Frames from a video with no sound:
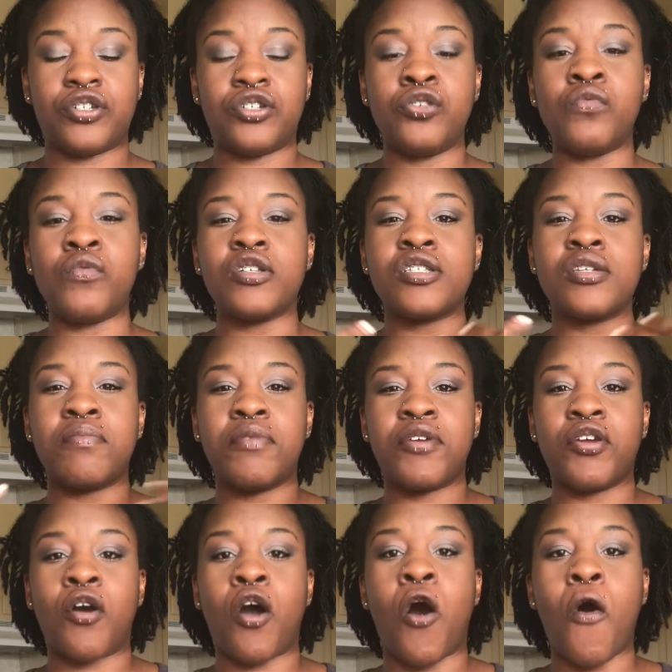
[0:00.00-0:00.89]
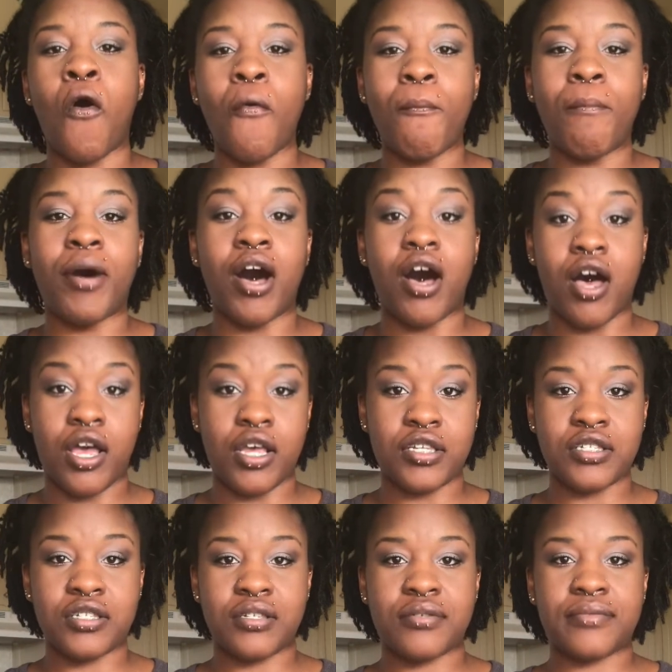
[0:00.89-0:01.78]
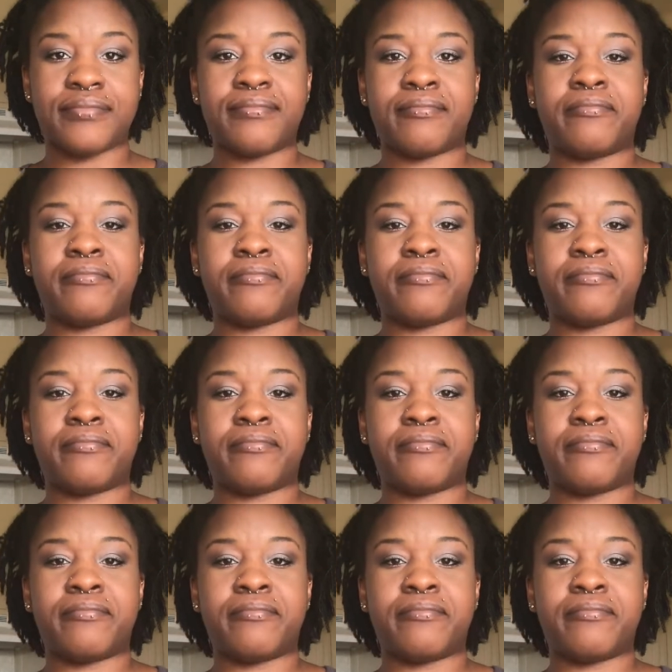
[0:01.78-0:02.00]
you want to be your own boss,